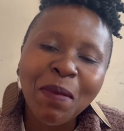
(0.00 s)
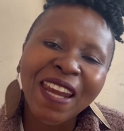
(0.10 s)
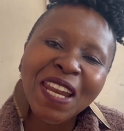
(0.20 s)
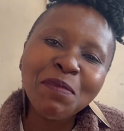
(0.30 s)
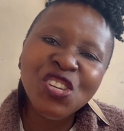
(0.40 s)
my
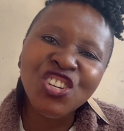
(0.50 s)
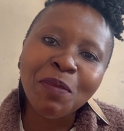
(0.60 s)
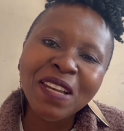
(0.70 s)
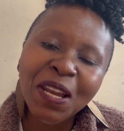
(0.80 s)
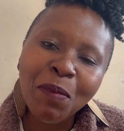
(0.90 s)
name is
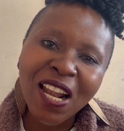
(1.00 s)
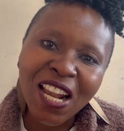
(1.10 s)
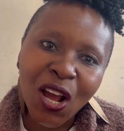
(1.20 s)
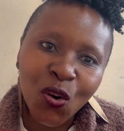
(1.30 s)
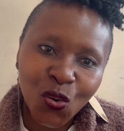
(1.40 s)
Jabulile
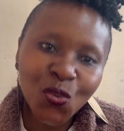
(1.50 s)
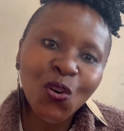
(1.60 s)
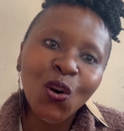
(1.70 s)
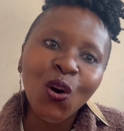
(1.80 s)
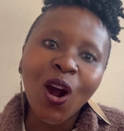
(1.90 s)
Mahlangu.
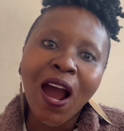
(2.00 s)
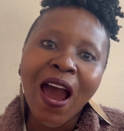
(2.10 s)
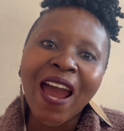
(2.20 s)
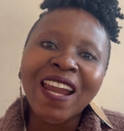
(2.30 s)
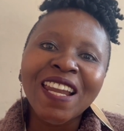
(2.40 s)

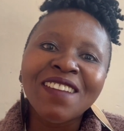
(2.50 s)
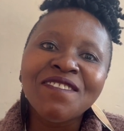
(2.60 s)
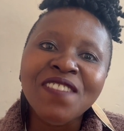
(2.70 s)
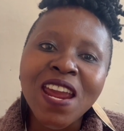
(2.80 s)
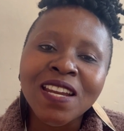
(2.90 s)
I
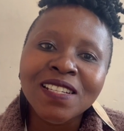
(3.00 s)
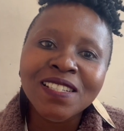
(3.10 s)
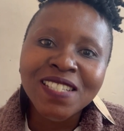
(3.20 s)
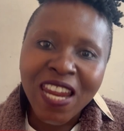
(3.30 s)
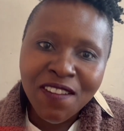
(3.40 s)
live
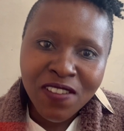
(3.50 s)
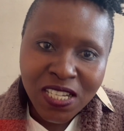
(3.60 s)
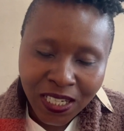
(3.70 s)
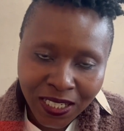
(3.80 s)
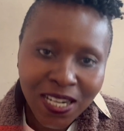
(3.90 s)
in
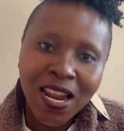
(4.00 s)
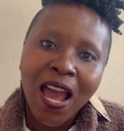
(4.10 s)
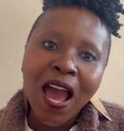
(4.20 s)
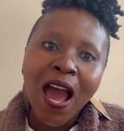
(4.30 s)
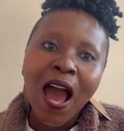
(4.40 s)
Daveyton.
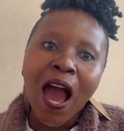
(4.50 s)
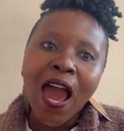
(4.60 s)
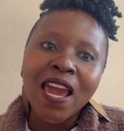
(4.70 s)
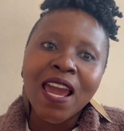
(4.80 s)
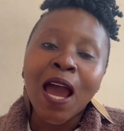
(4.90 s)

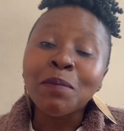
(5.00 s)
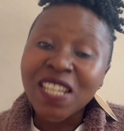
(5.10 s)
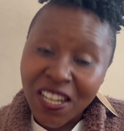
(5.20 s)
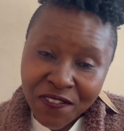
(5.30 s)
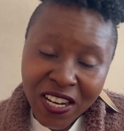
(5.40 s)
I'm
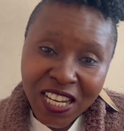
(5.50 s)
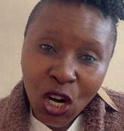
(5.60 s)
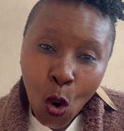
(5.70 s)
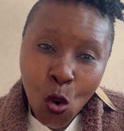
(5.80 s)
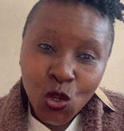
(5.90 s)
definitely
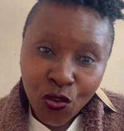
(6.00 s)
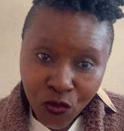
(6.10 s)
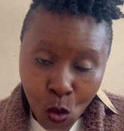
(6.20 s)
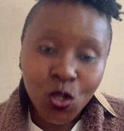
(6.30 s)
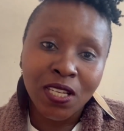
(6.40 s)
going to
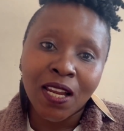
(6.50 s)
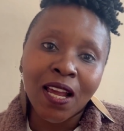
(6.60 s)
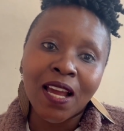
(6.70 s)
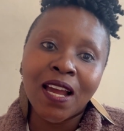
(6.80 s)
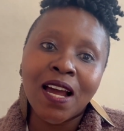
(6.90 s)
vote.
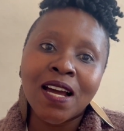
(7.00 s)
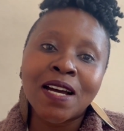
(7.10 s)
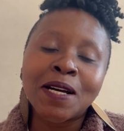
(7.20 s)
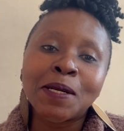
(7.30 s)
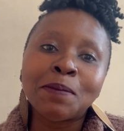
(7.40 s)

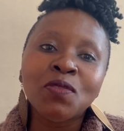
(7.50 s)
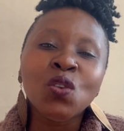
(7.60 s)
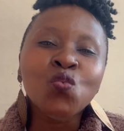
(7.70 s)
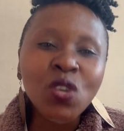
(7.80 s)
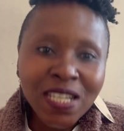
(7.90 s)

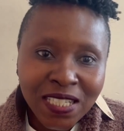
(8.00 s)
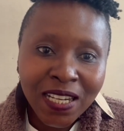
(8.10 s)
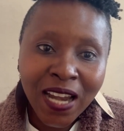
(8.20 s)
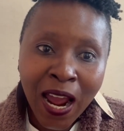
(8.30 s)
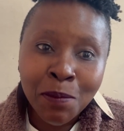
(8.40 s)
The
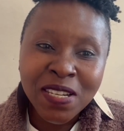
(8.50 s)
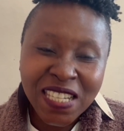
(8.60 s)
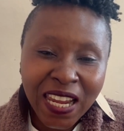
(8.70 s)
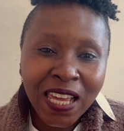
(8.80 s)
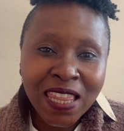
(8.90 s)
reason I'm
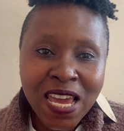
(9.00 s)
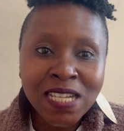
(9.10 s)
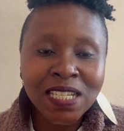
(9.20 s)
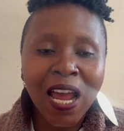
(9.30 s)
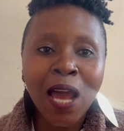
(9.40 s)
saying
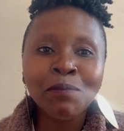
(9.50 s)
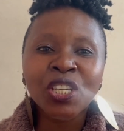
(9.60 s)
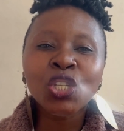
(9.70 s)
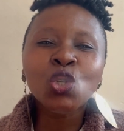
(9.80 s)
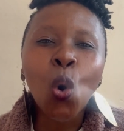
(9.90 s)
that, I'm
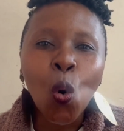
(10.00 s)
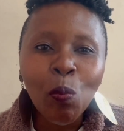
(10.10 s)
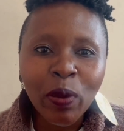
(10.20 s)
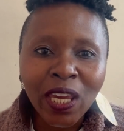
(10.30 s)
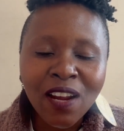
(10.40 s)
just
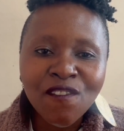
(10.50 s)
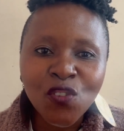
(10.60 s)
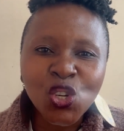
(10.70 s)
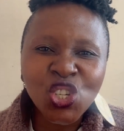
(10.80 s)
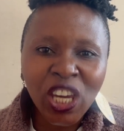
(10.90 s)
hoping
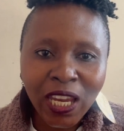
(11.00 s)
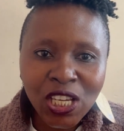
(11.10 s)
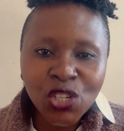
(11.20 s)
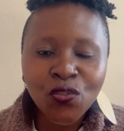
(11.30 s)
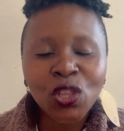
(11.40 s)
for
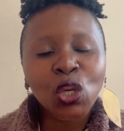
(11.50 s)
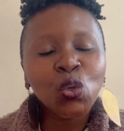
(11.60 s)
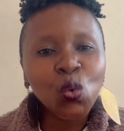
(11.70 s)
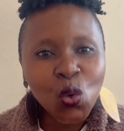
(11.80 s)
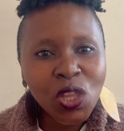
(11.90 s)
change for the
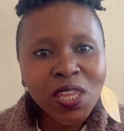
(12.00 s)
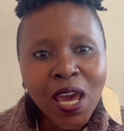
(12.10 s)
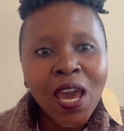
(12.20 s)
youth,